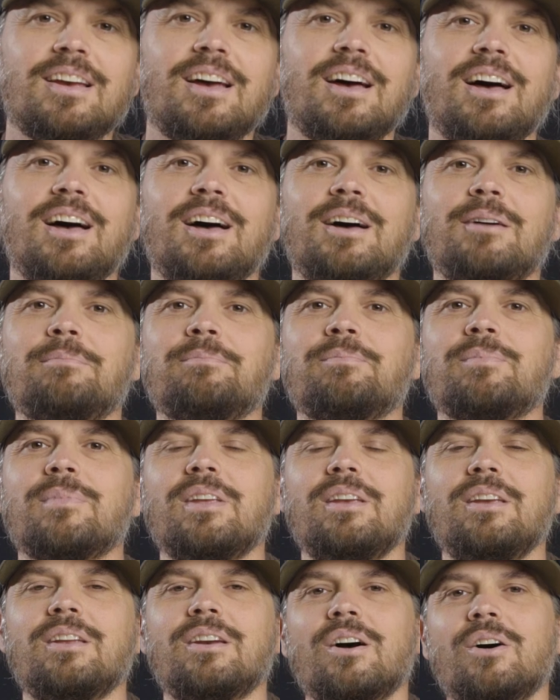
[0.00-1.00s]

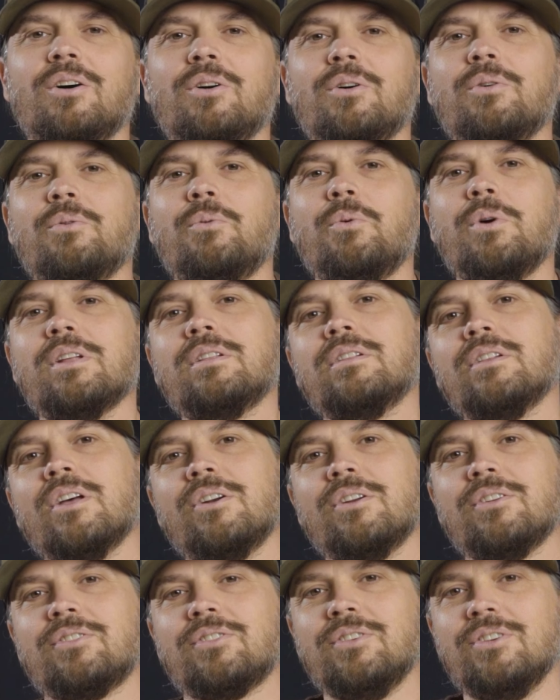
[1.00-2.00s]
You know, with
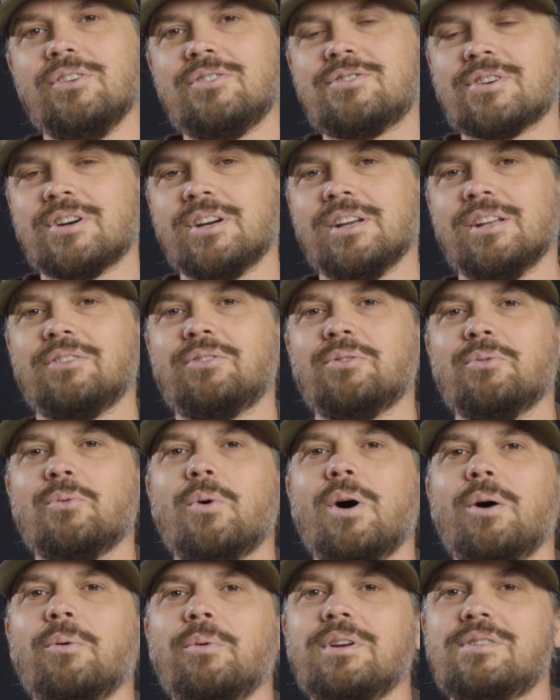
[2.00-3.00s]
Lotus Nutrients,
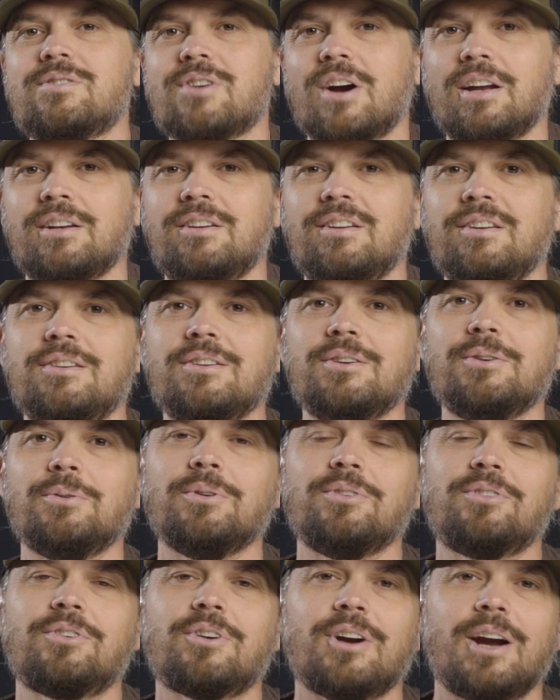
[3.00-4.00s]
what we tried to do
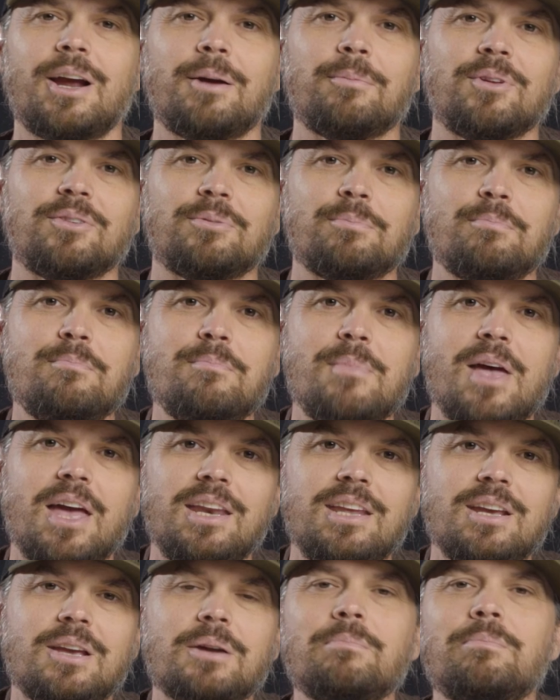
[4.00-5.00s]
was cram as
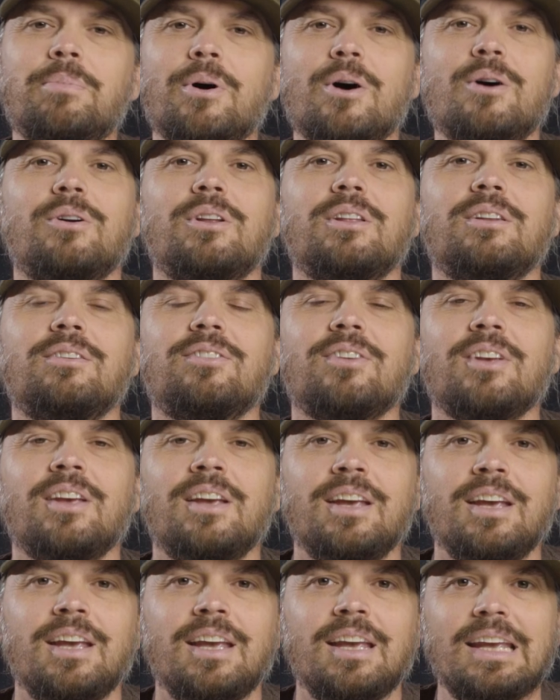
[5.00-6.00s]
many
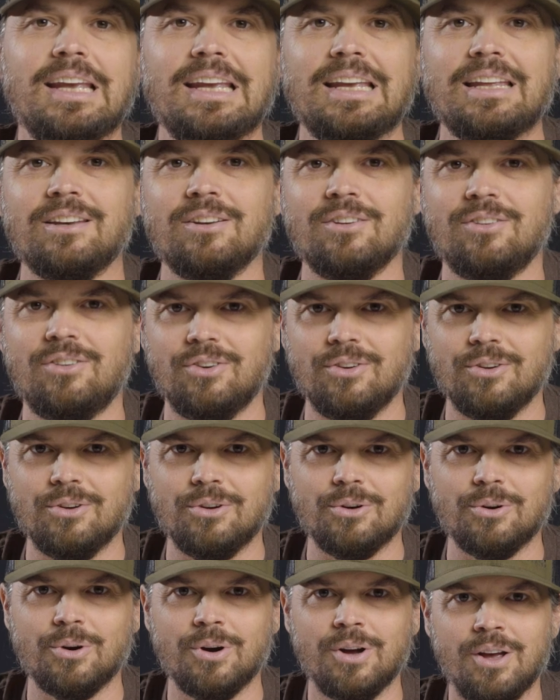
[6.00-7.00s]
components
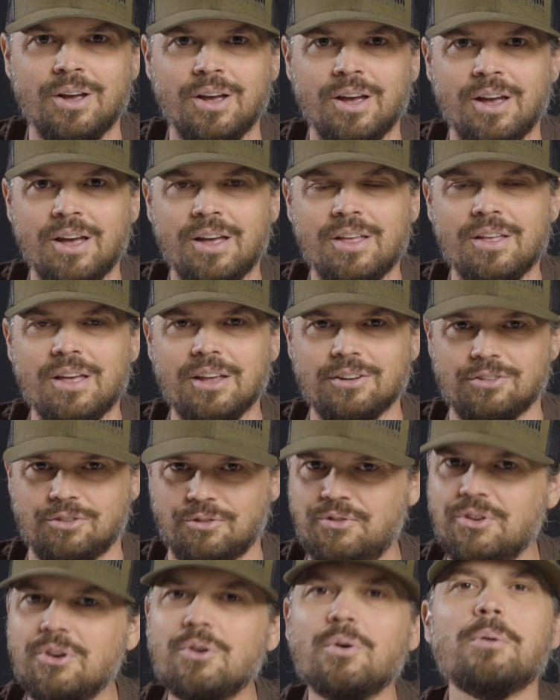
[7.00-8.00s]
into
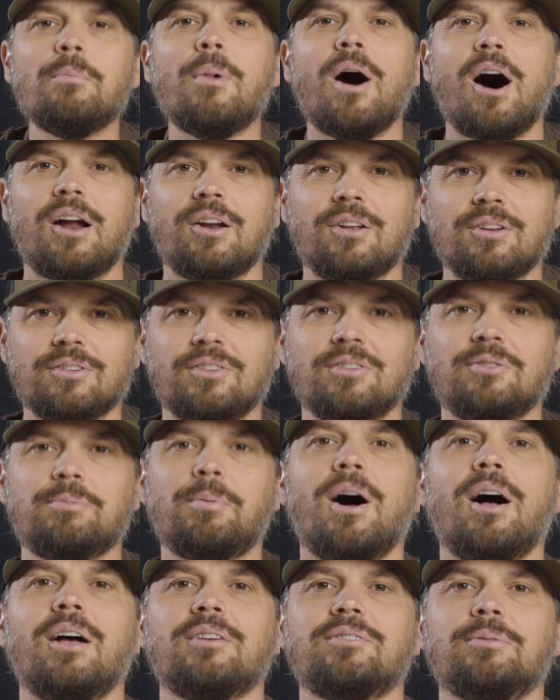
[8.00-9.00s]
as few bottles as
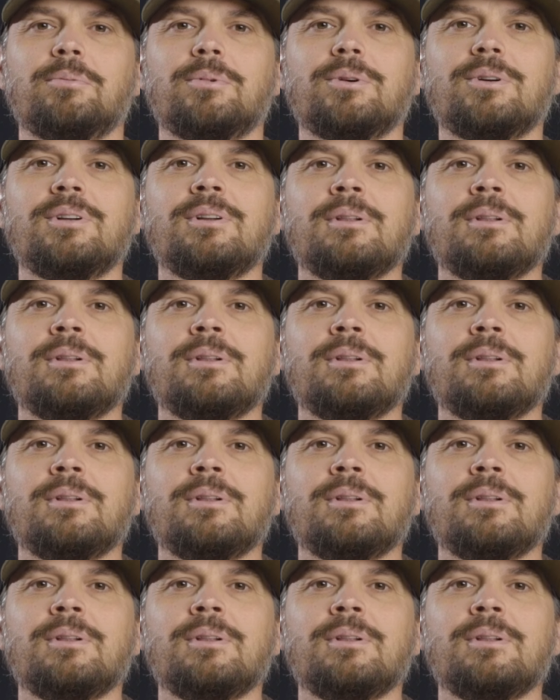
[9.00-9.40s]
possible.